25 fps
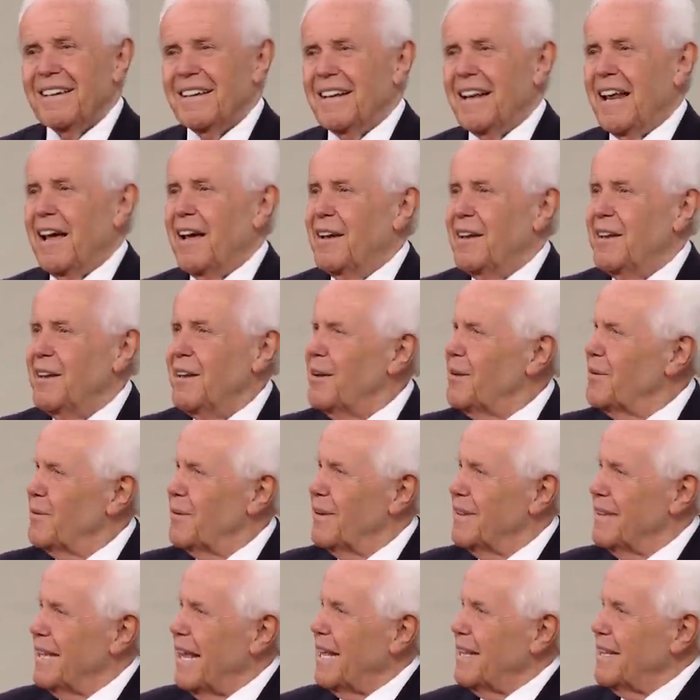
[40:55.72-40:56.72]
Now, you
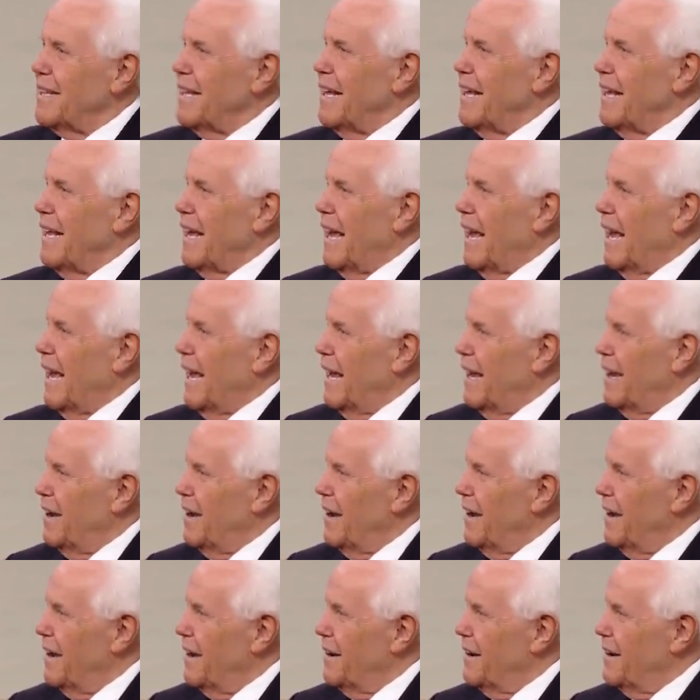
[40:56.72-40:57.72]
don't, that,
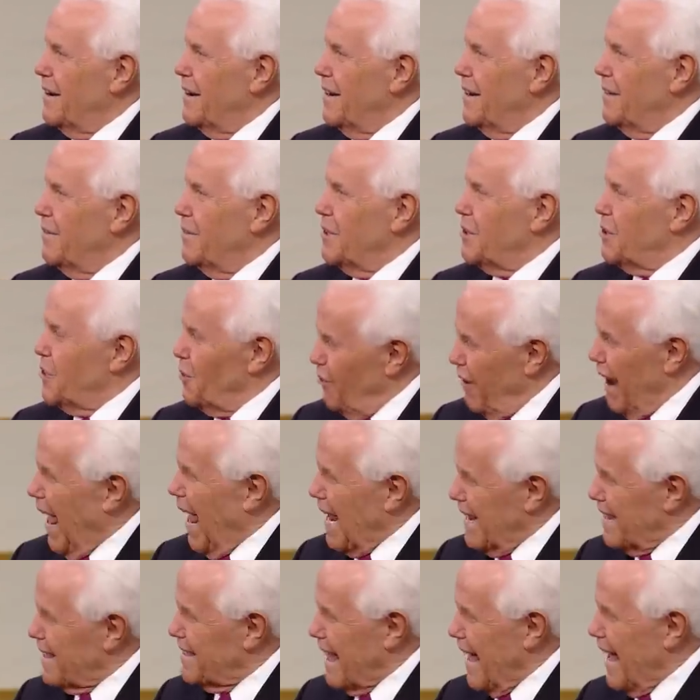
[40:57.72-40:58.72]
uh, would you
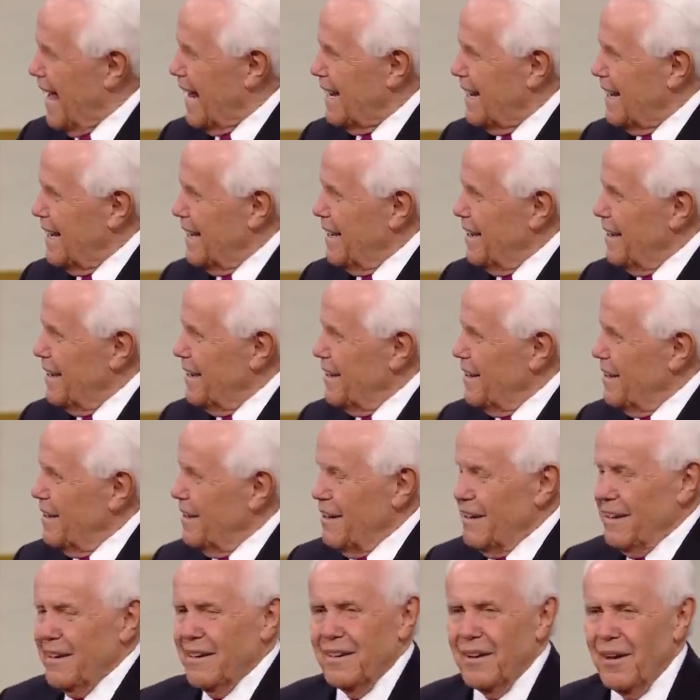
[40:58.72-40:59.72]
like that?
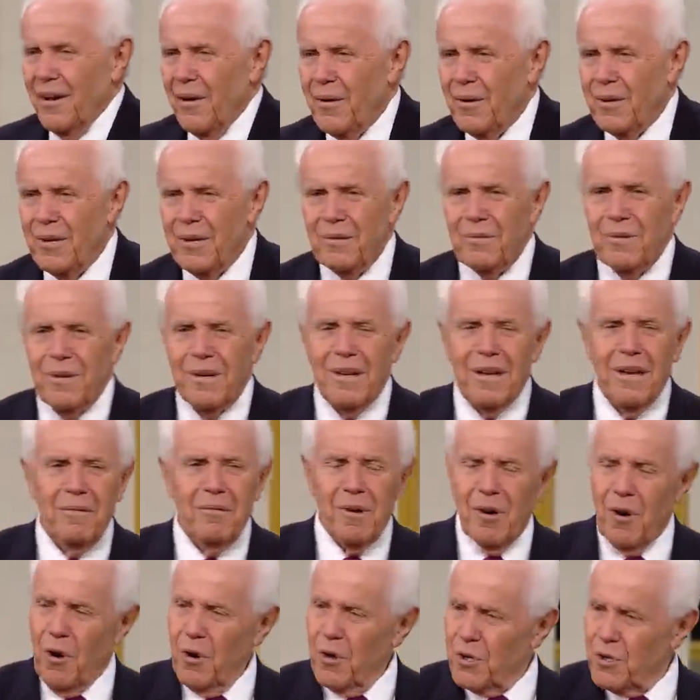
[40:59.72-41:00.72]
No, you would, it
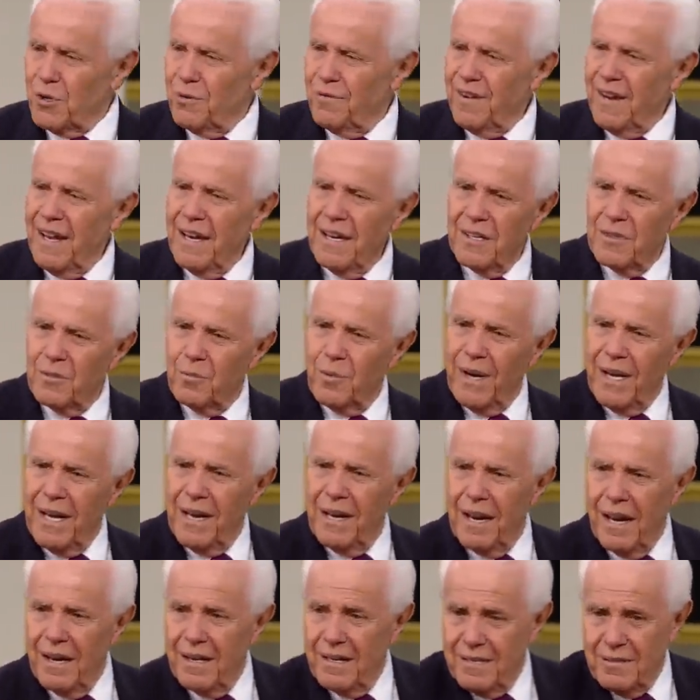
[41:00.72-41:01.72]
would hurt your feelings,
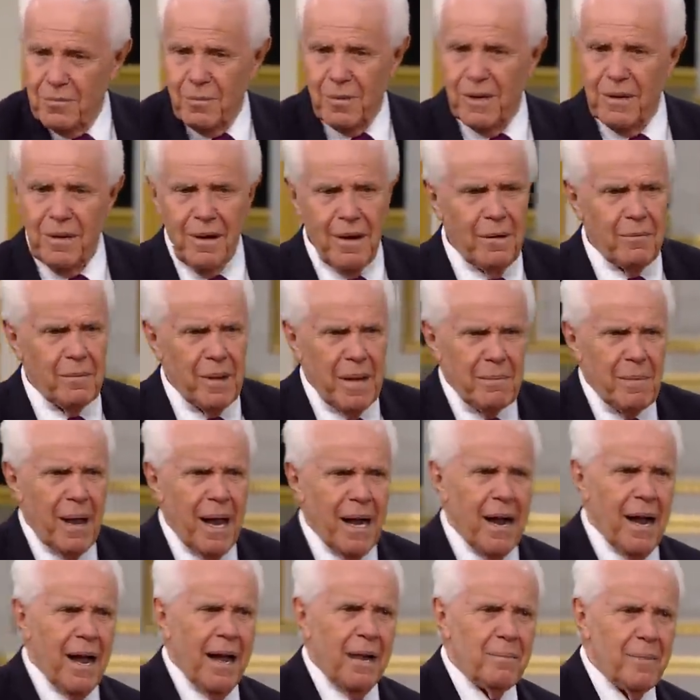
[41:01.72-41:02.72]
wouldn't it? At least it would, I mean,
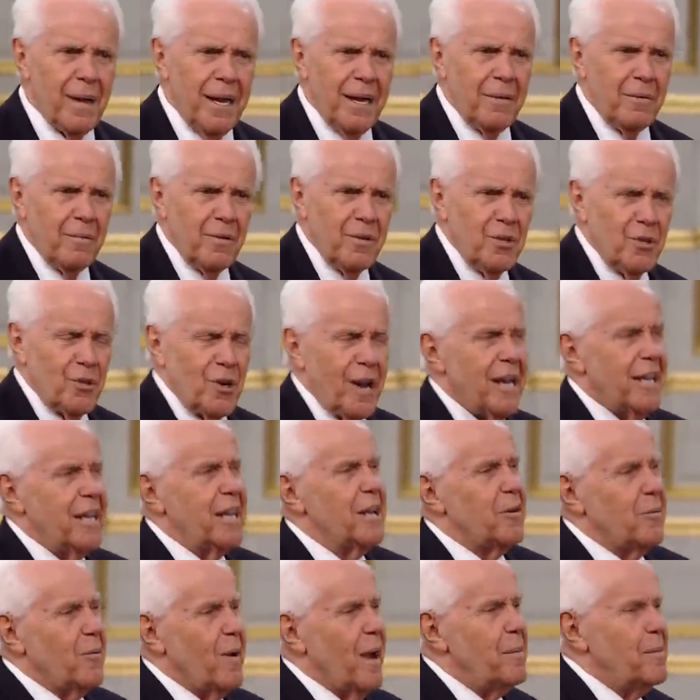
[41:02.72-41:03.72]
my God, man, were you trying to
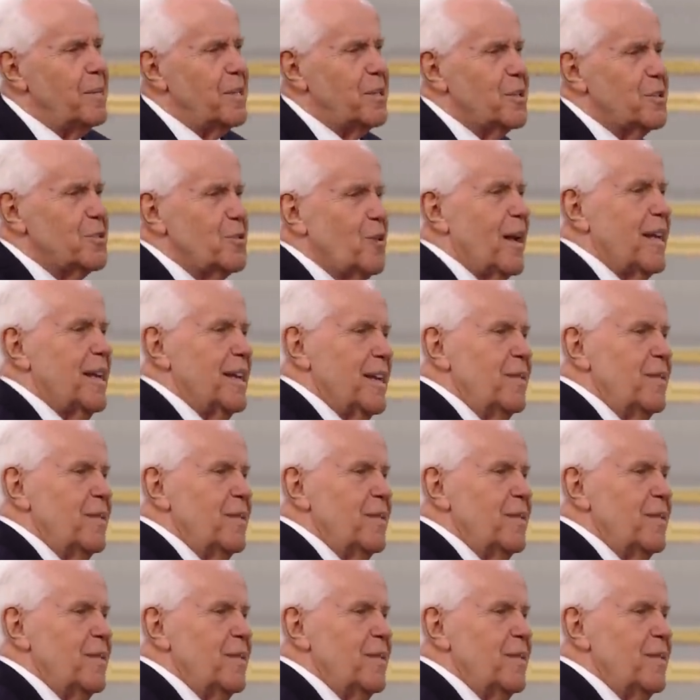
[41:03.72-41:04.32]
get around me just so I can